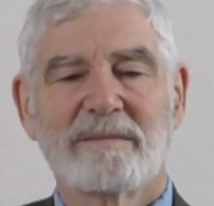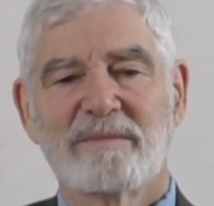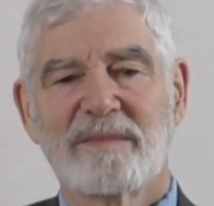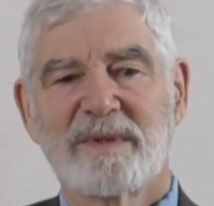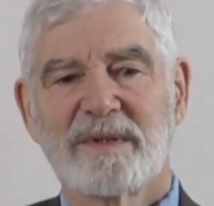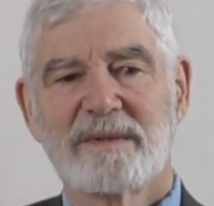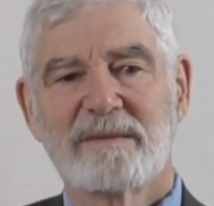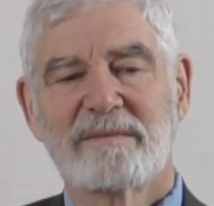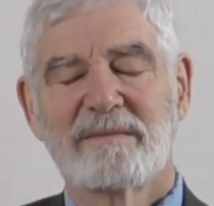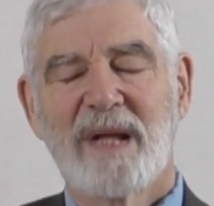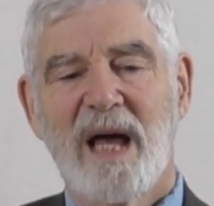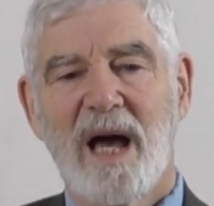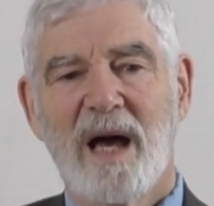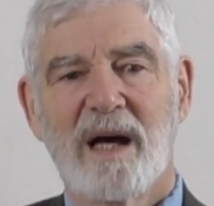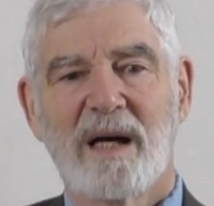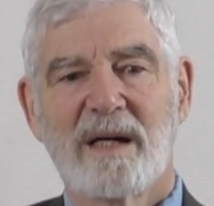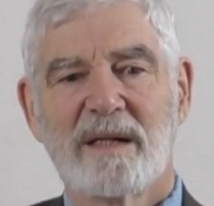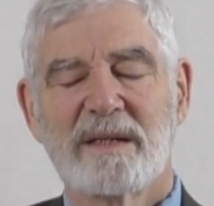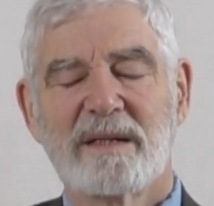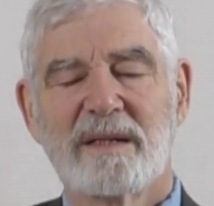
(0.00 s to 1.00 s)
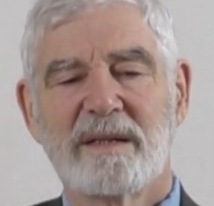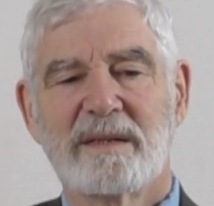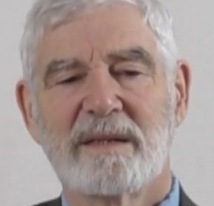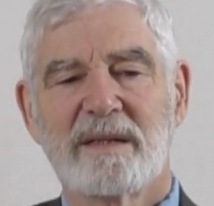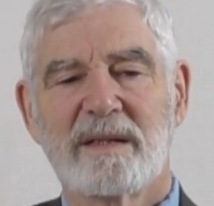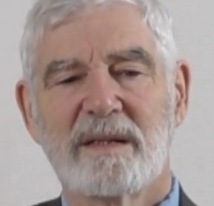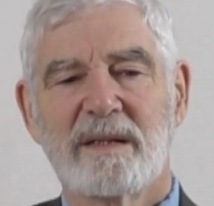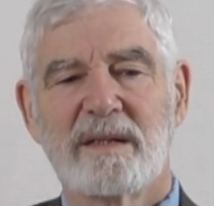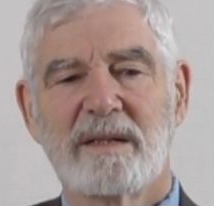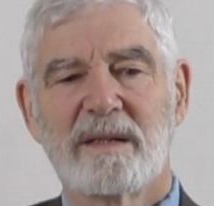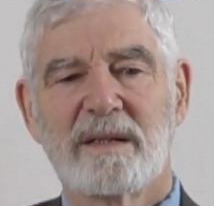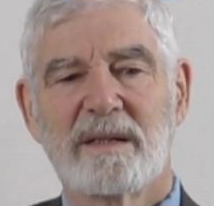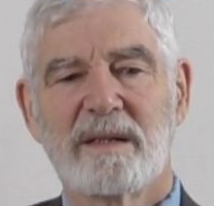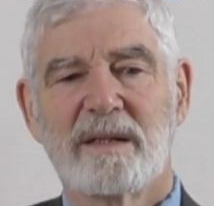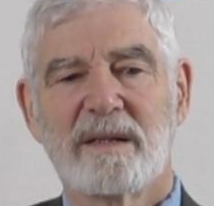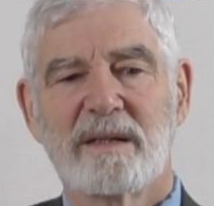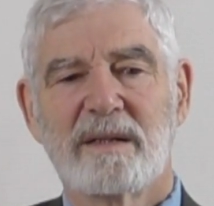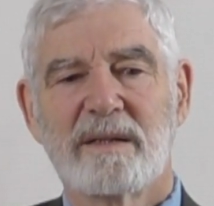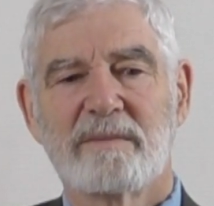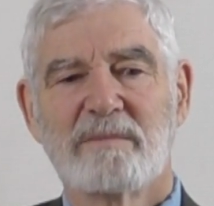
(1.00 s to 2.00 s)
But
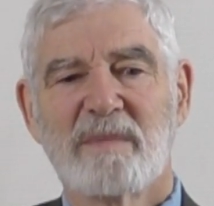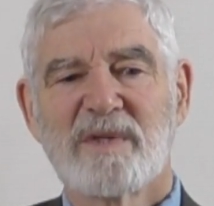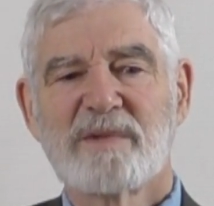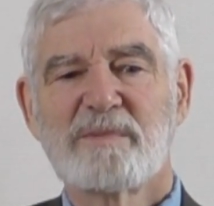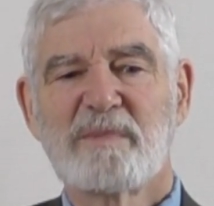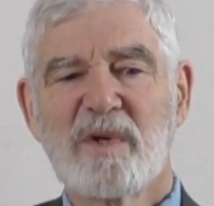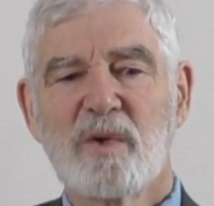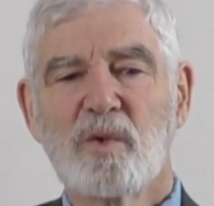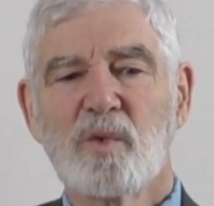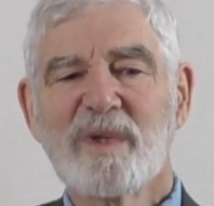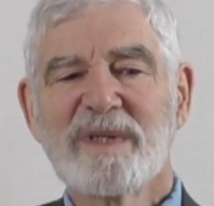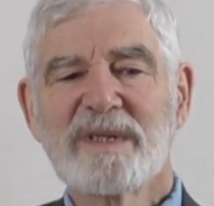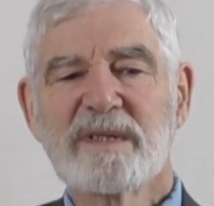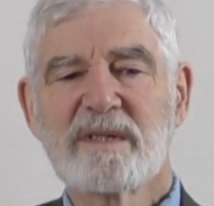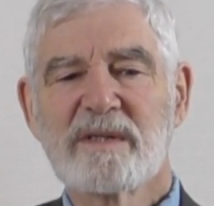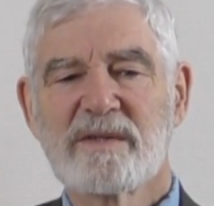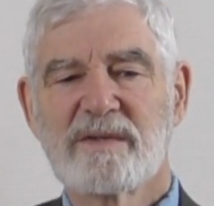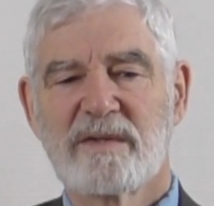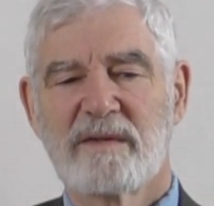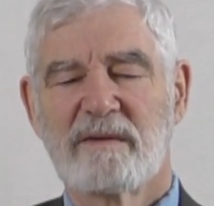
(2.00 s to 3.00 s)
it must be a witness